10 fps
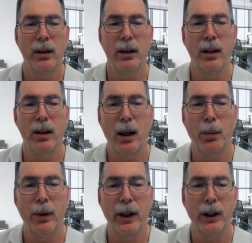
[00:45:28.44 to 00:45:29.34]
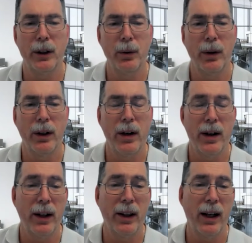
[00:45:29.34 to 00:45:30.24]
in collaboration with our
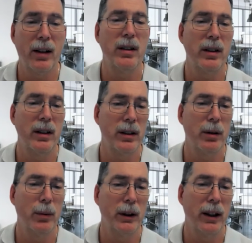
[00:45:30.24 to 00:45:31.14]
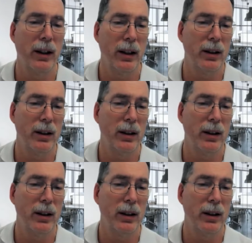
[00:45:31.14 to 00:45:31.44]
9000 system, which I think.